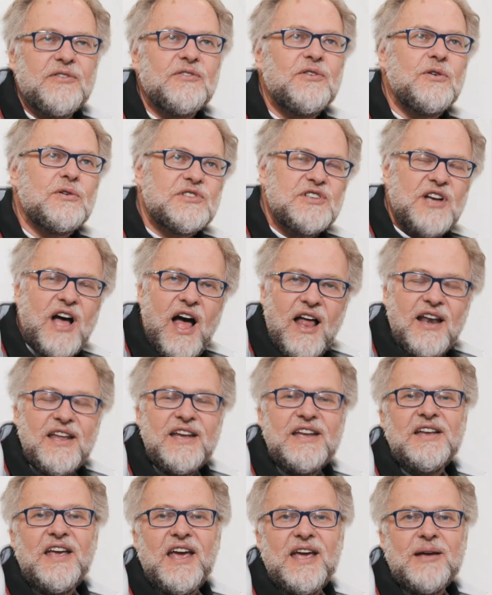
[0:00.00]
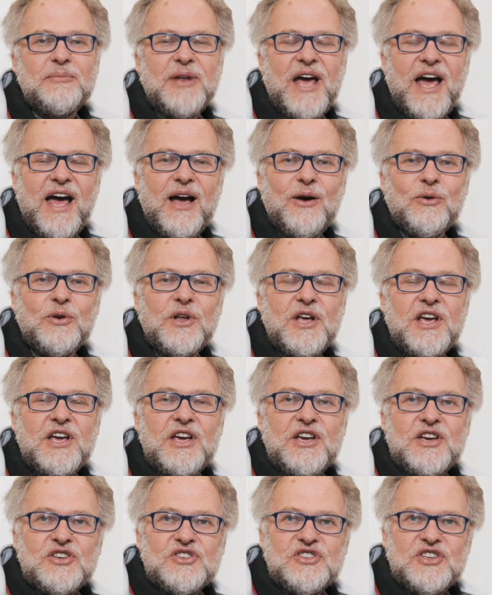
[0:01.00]
Of course, Colleen came down.
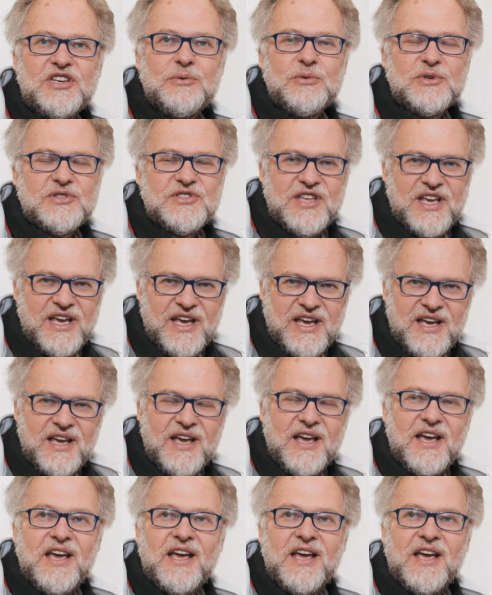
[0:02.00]
She was the